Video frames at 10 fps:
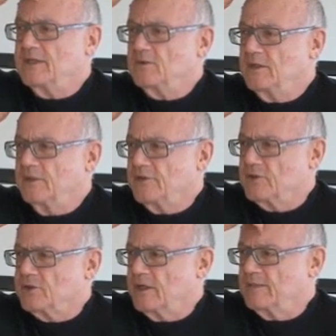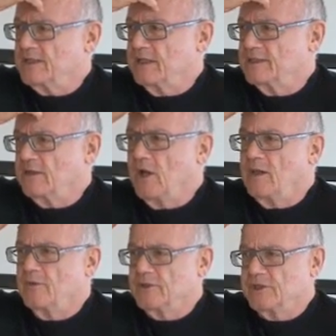is one of those terms that's
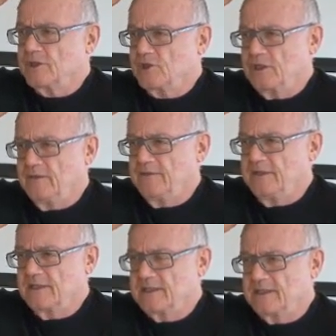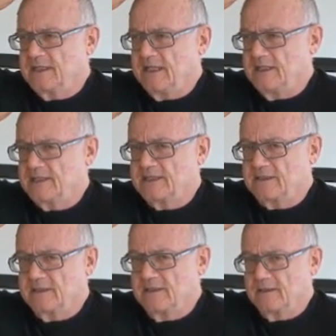almost achieved the status,
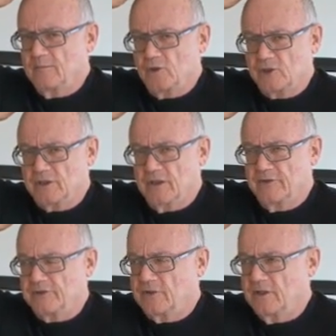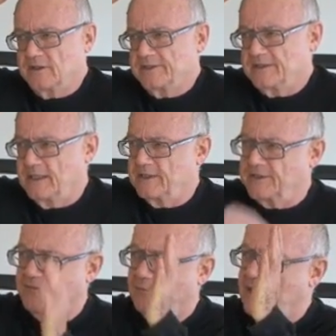the emotional, rhetorical status
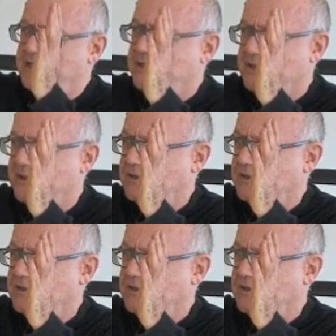of monster.